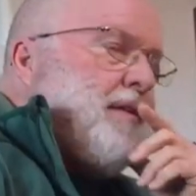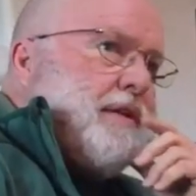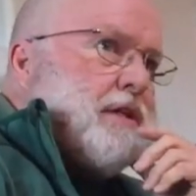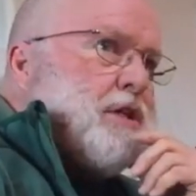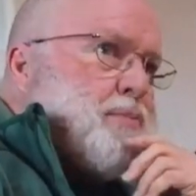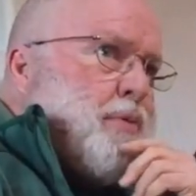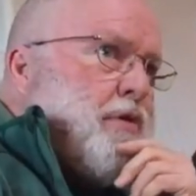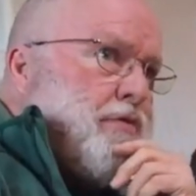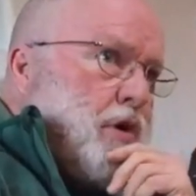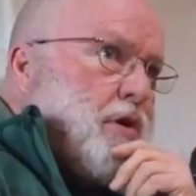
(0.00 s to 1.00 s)
this is
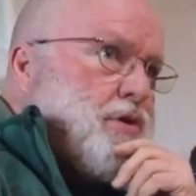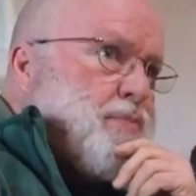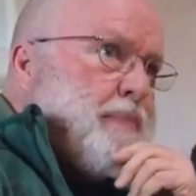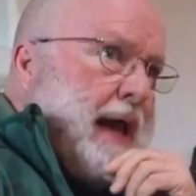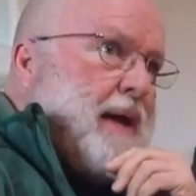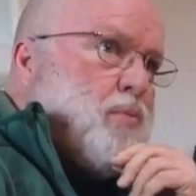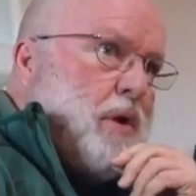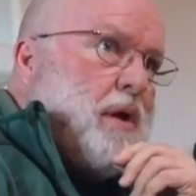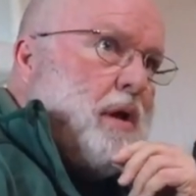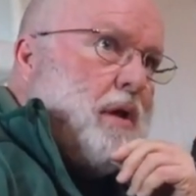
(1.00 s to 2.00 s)
perverse bad
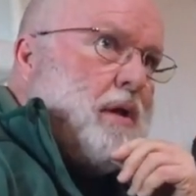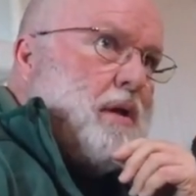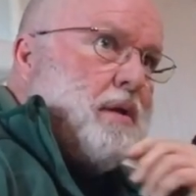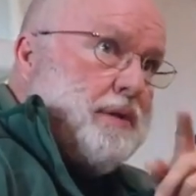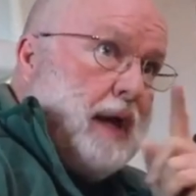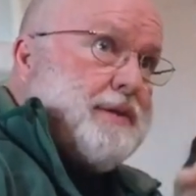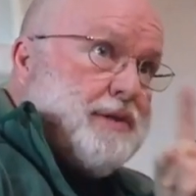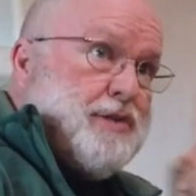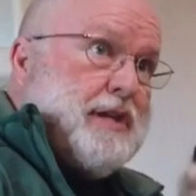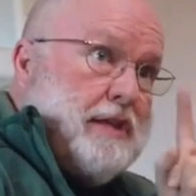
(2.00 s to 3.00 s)
will not to
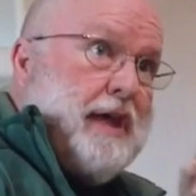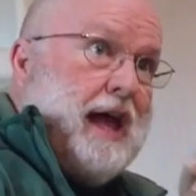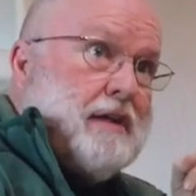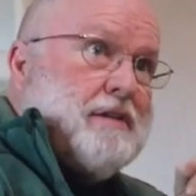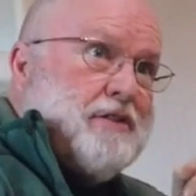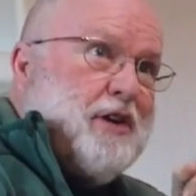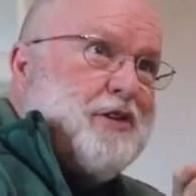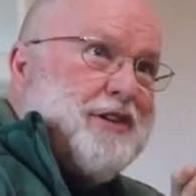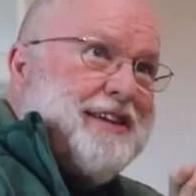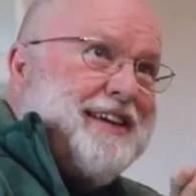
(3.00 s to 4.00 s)
see that. Mm-hmm.
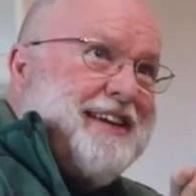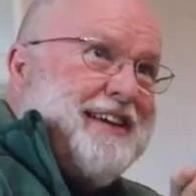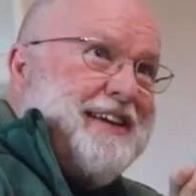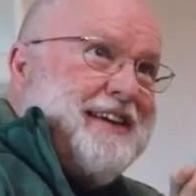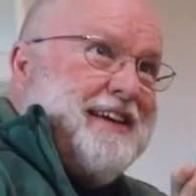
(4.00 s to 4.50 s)
mm-hmm.